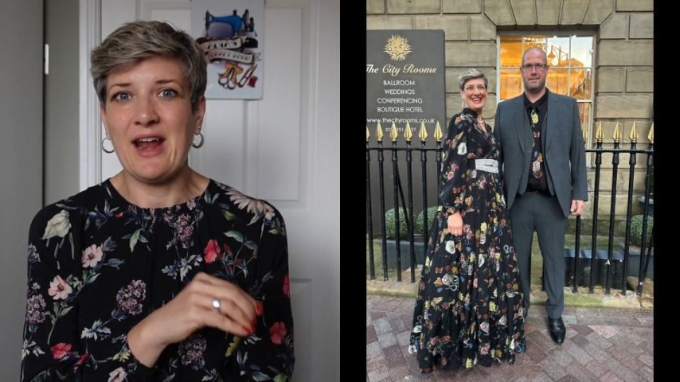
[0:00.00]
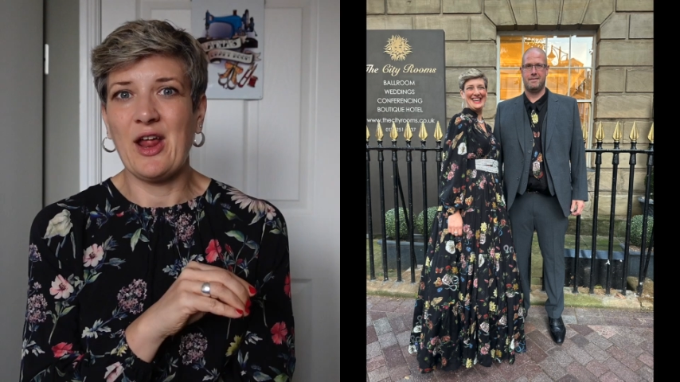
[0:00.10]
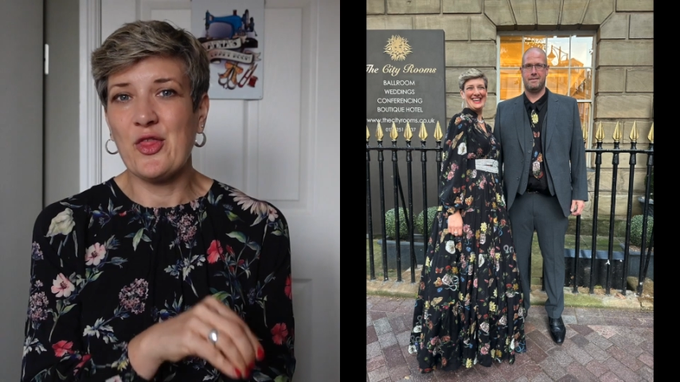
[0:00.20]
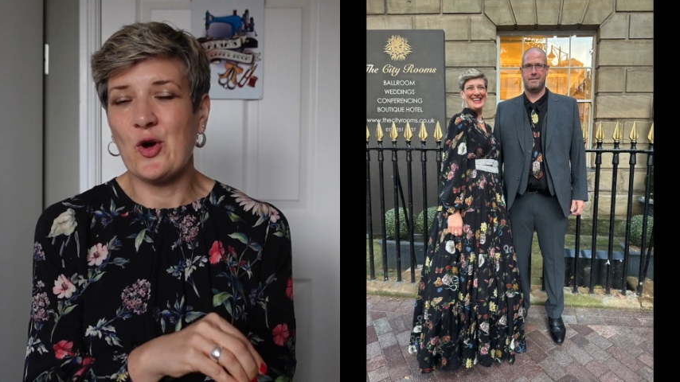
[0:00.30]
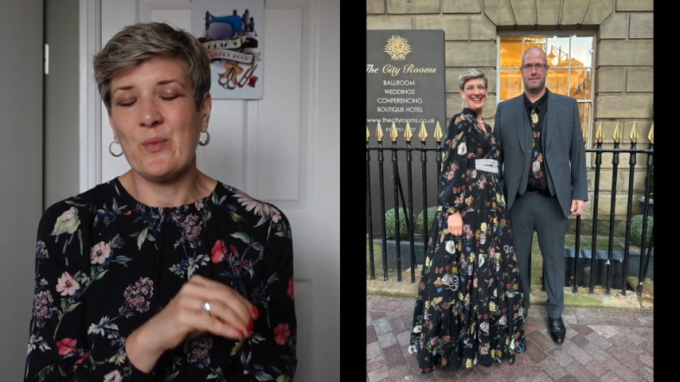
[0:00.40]
and I
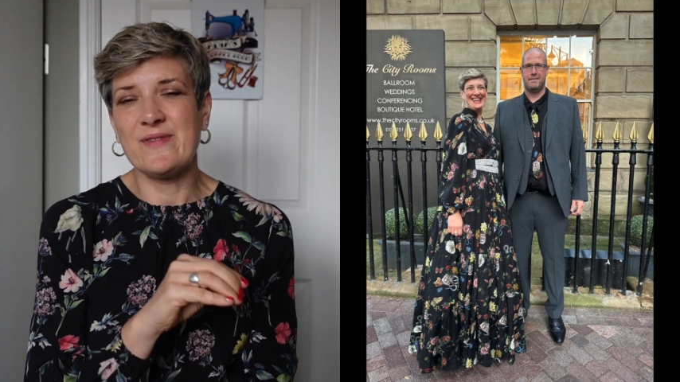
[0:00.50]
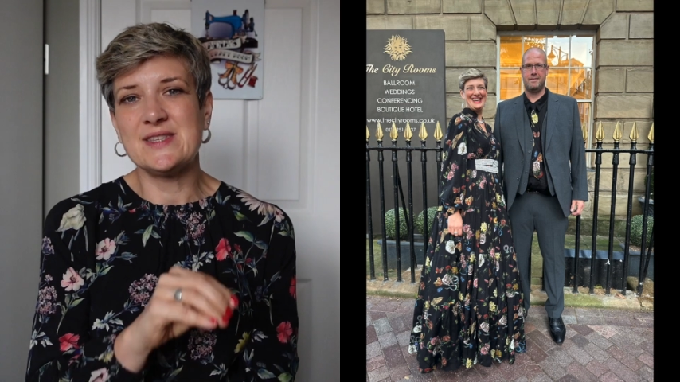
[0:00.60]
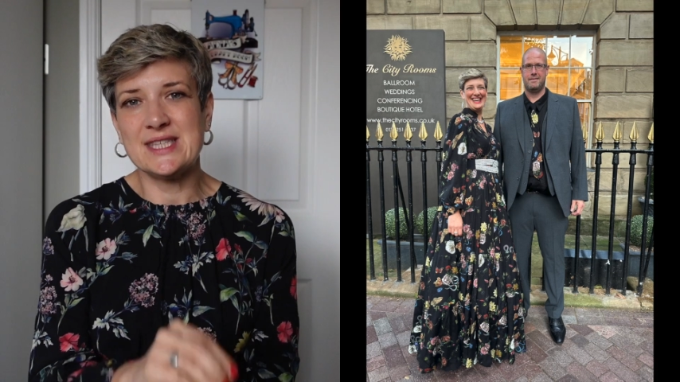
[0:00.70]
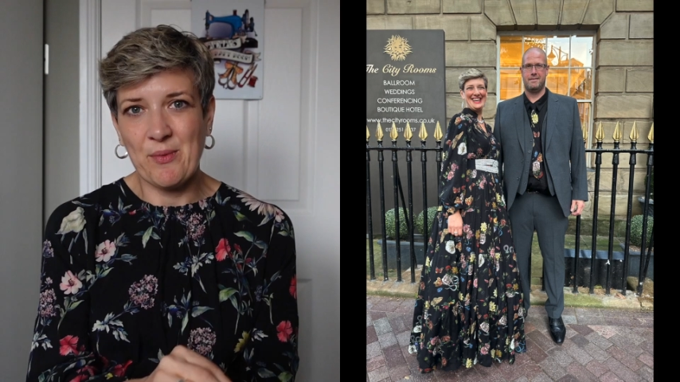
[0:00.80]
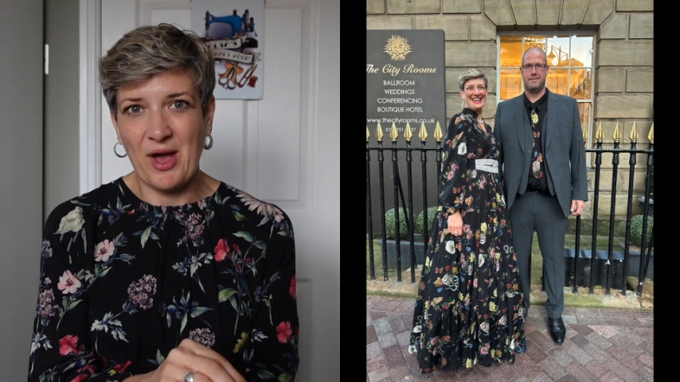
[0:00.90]
thought with
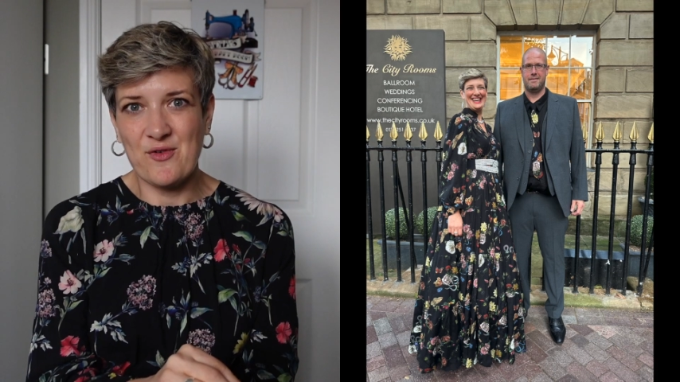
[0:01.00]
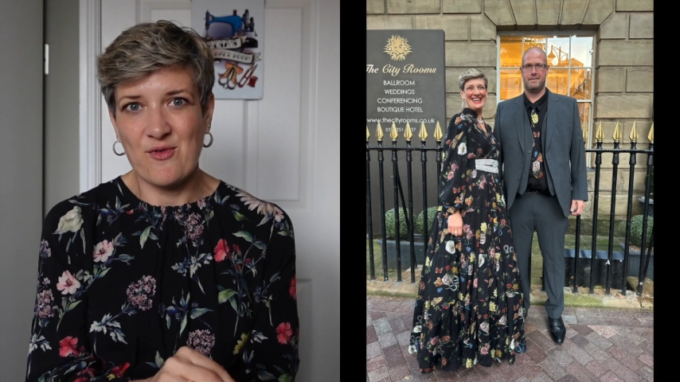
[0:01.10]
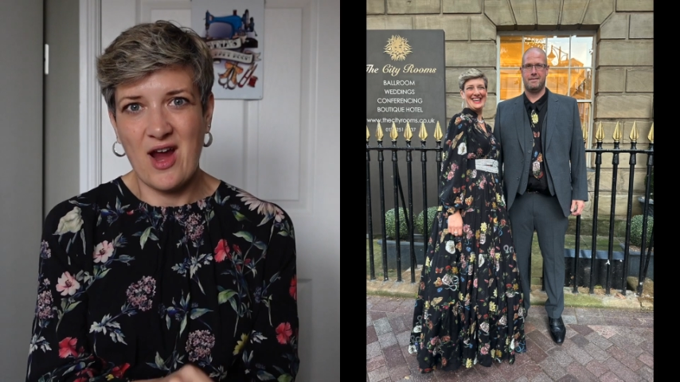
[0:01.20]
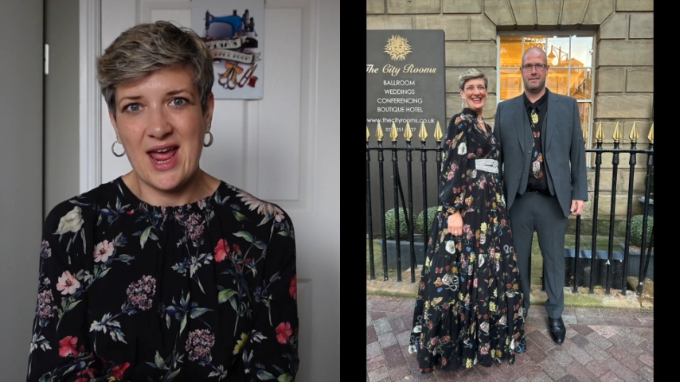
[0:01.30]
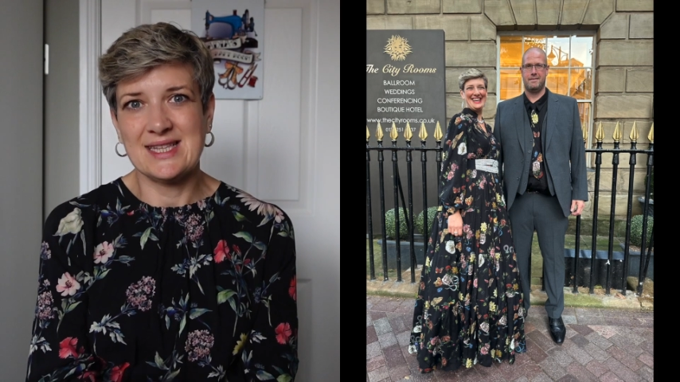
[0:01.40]
sew
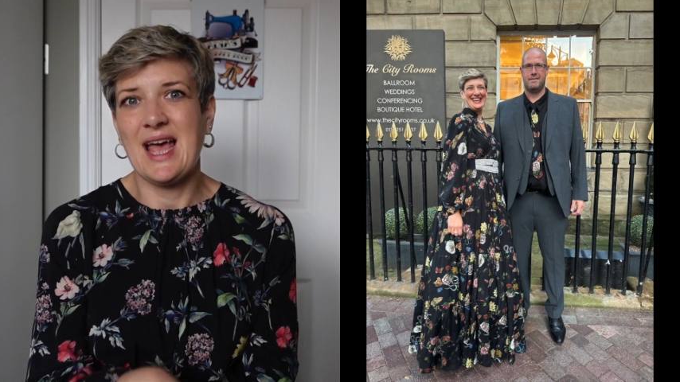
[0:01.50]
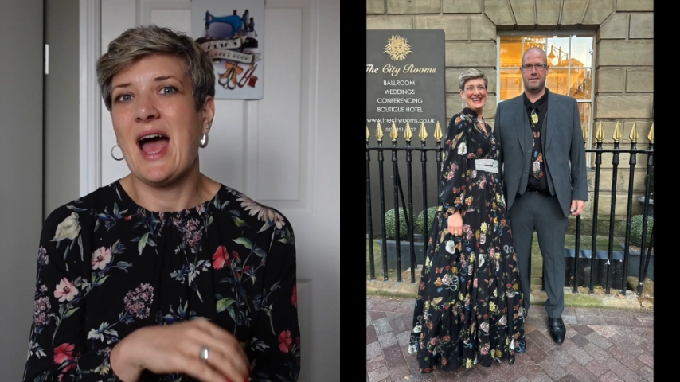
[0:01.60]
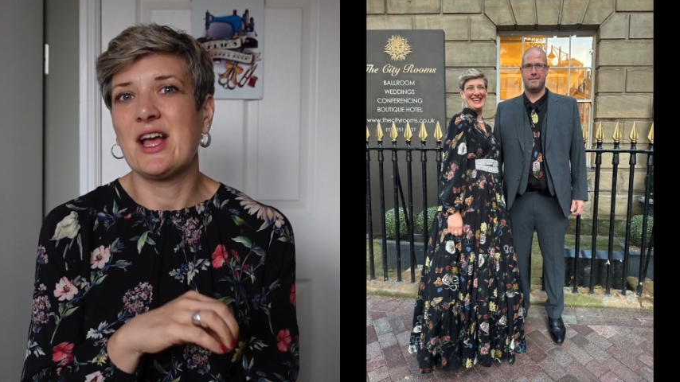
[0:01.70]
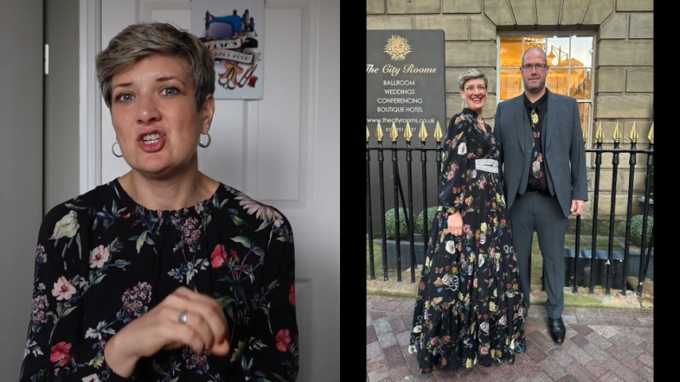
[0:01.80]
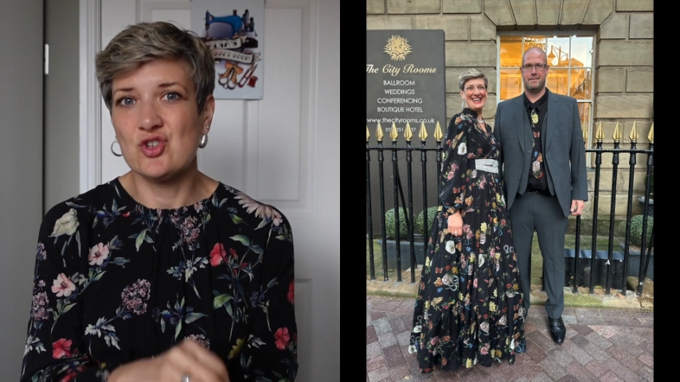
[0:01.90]
over it I can